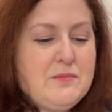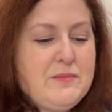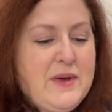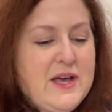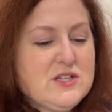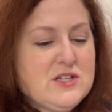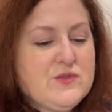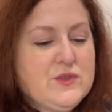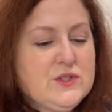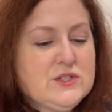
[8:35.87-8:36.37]

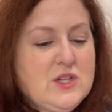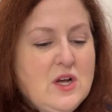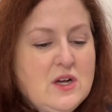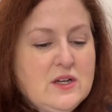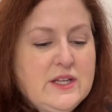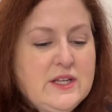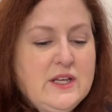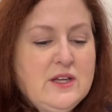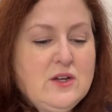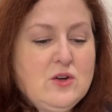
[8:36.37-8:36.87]
Bashful
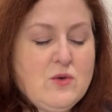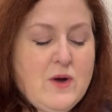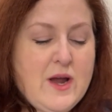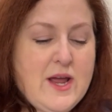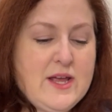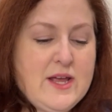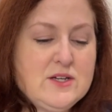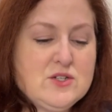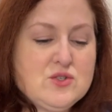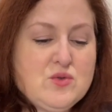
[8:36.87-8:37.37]
Donkey
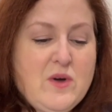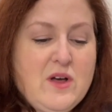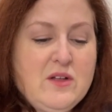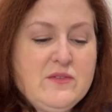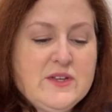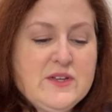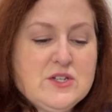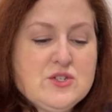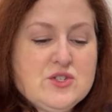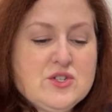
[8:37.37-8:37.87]
Gray
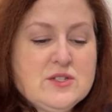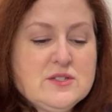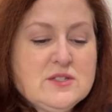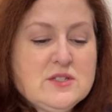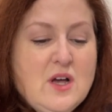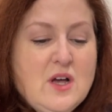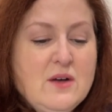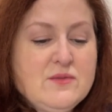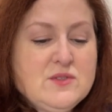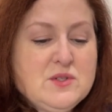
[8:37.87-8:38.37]
12-inch
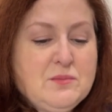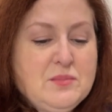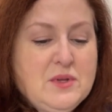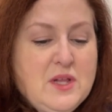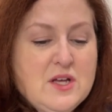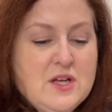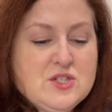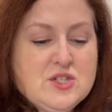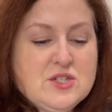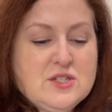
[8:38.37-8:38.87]
soft
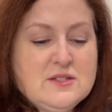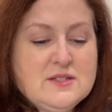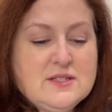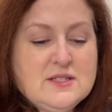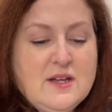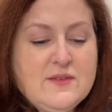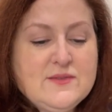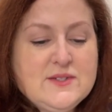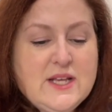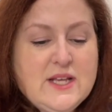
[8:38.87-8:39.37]
plush
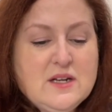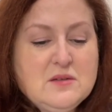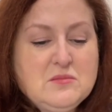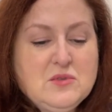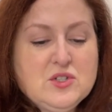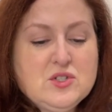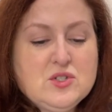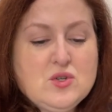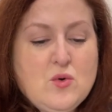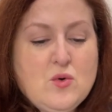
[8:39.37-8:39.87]
stuffed
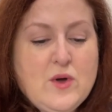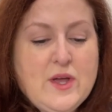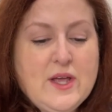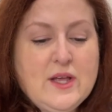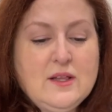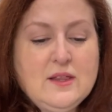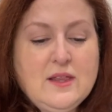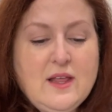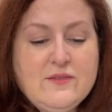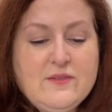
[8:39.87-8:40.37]
animal
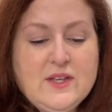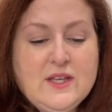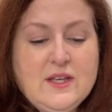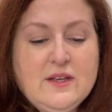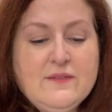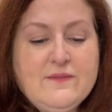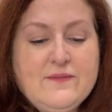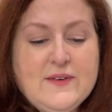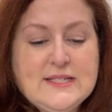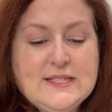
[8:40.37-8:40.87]
toy
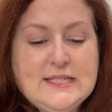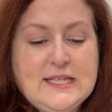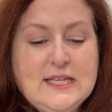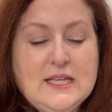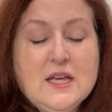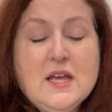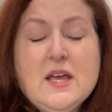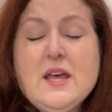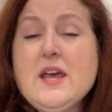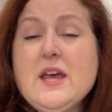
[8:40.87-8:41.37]
Lovey
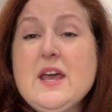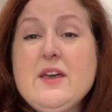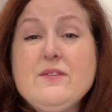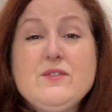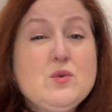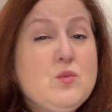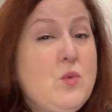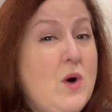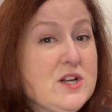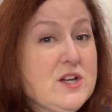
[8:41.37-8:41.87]
Fuzzy. If
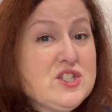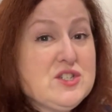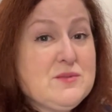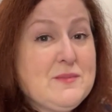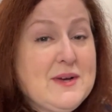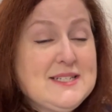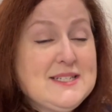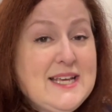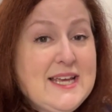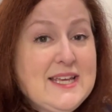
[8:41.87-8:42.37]
you watched
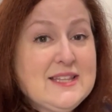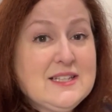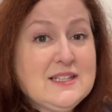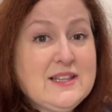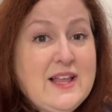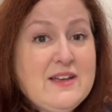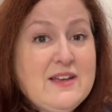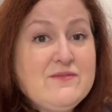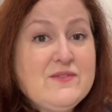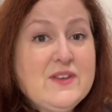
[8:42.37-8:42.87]
my day in the
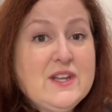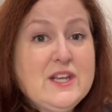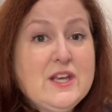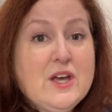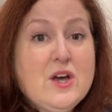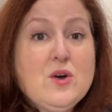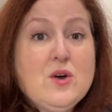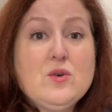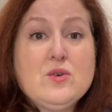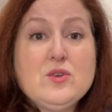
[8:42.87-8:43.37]
life
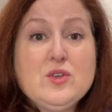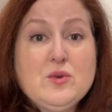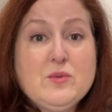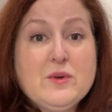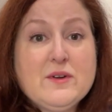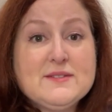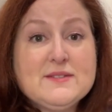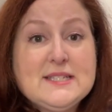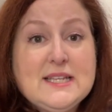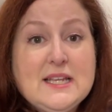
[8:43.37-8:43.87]
video, you would
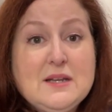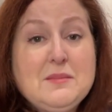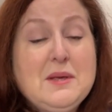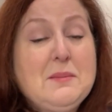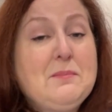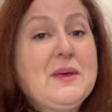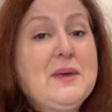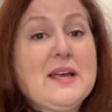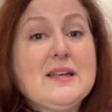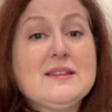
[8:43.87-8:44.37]
have seen me
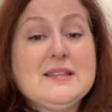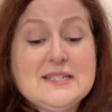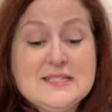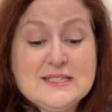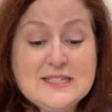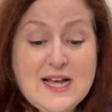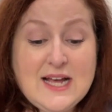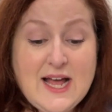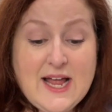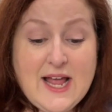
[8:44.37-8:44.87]
pick this
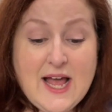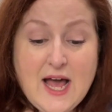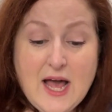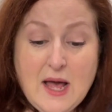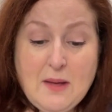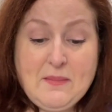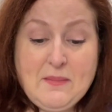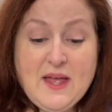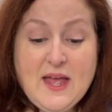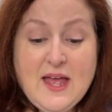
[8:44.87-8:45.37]
guy
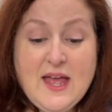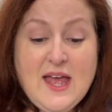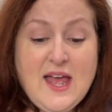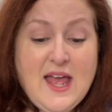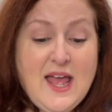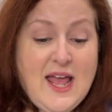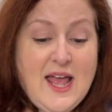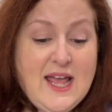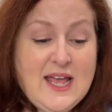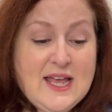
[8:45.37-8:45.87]
up.
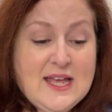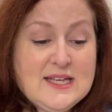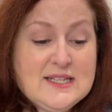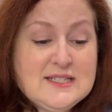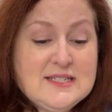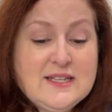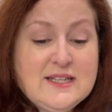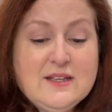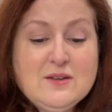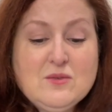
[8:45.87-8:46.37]

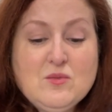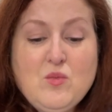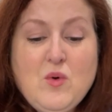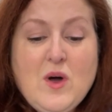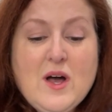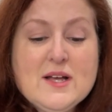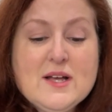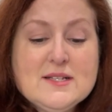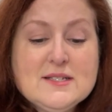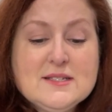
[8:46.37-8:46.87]
And it
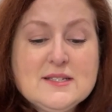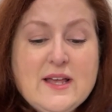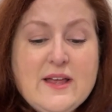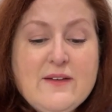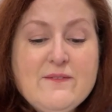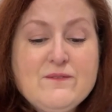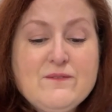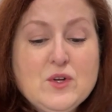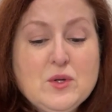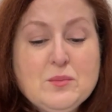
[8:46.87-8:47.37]
was
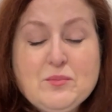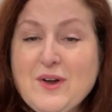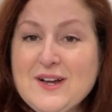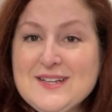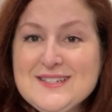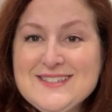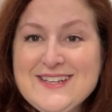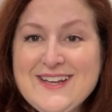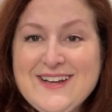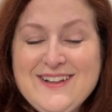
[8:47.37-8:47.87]
a full
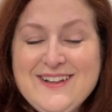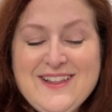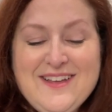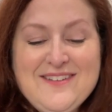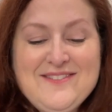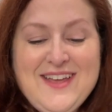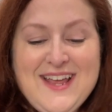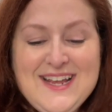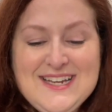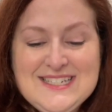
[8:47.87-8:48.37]
price sale
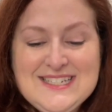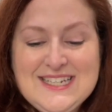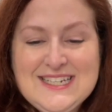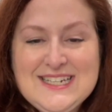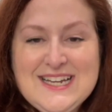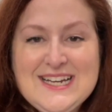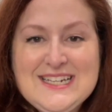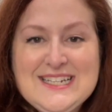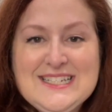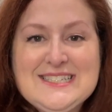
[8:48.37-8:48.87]
of
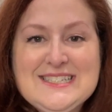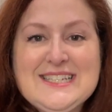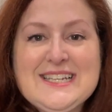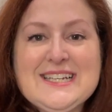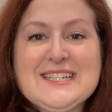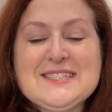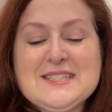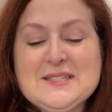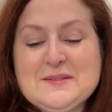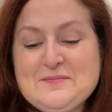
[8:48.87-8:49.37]

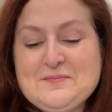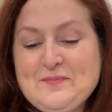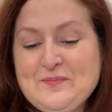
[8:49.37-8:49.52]
$18.96.